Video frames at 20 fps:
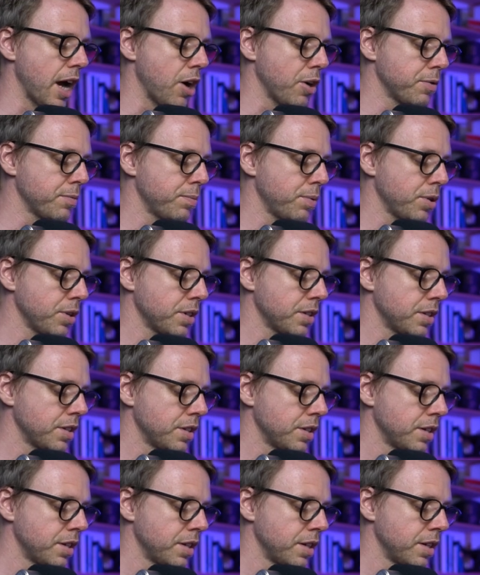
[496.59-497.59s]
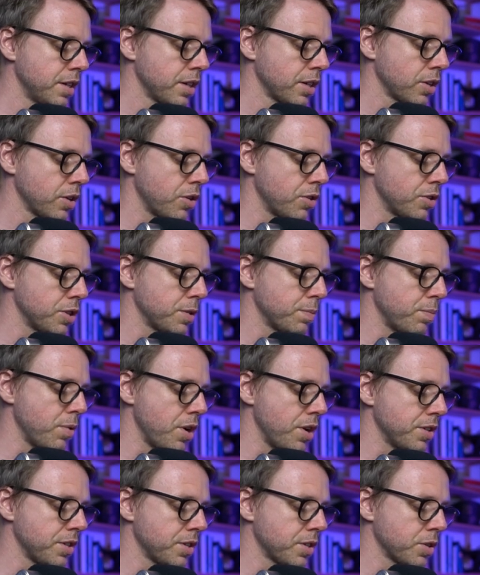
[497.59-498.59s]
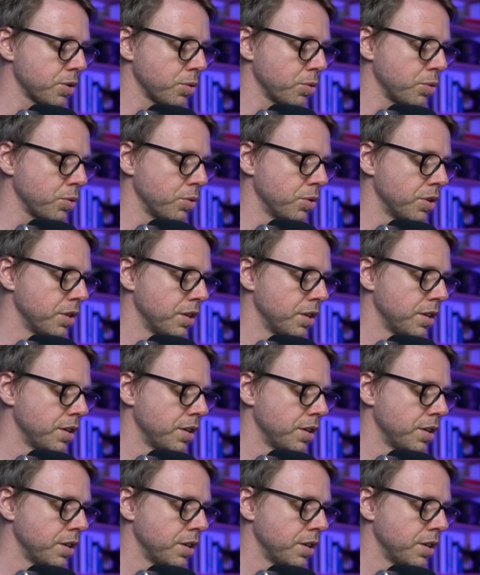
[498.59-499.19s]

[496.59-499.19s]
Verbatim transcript: output, corresponds to